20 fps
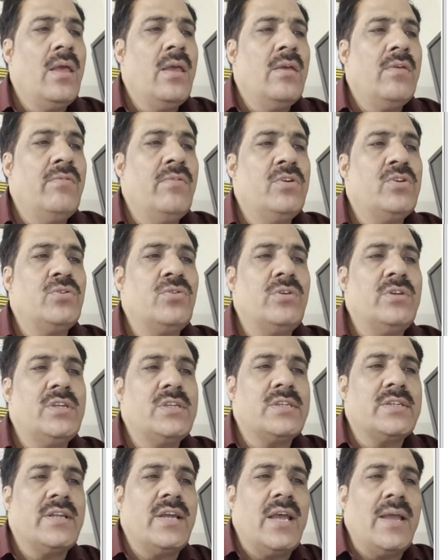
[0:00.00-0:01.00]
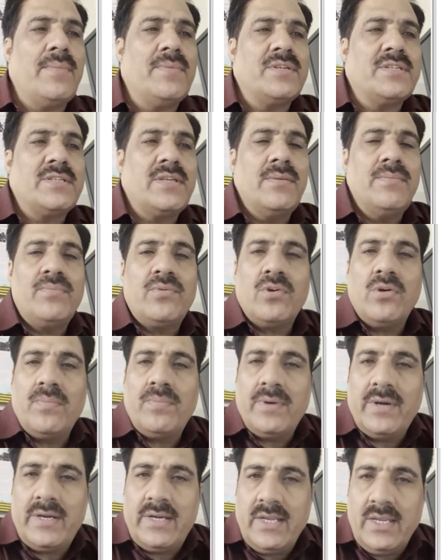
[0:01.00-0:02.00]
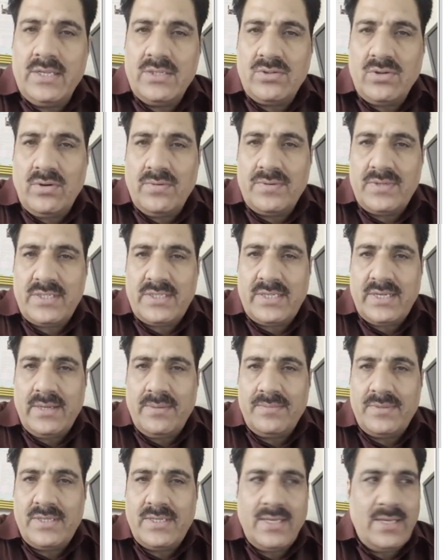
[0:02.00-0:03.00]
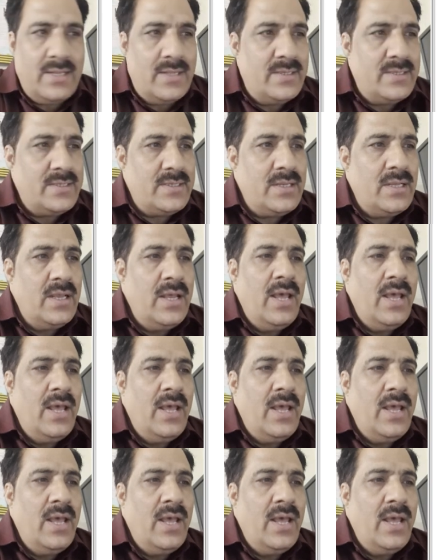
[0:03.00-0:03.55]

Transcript: Which row describes some properties of stem cells?